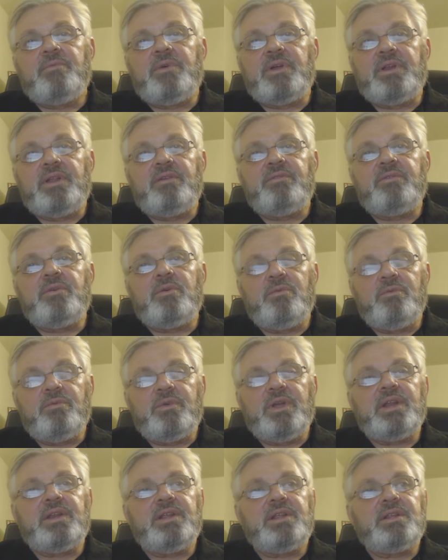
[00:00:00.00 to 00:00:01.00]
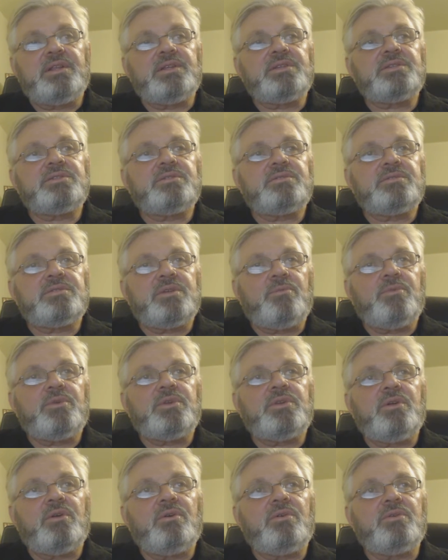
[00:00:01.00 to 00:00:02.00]
But if you're getting this,
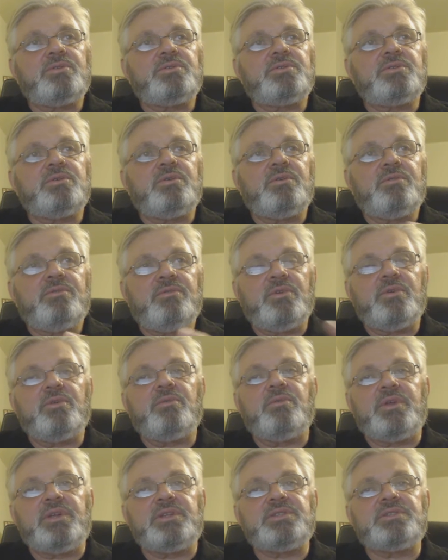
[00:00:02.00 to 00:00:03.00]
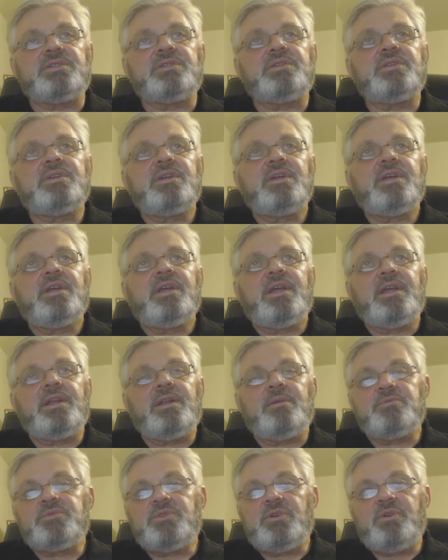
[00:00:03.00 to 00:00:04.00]
someone told you for a reason.
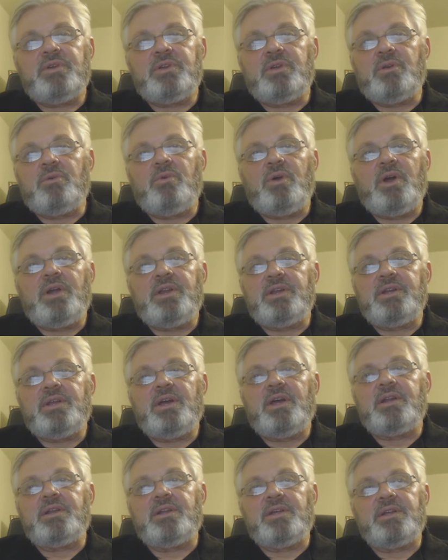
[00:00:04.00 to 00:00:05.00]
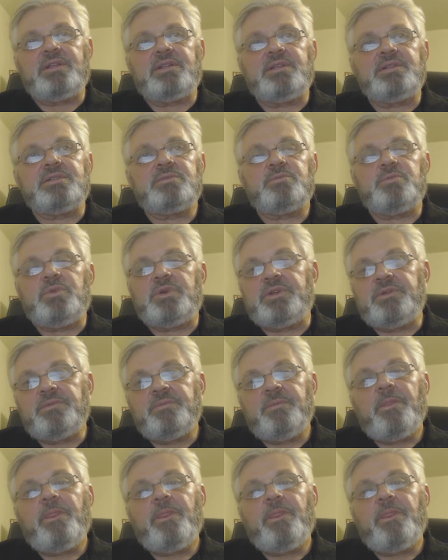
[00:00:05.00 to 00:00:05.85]
And I'm sorry to go on and on like this, but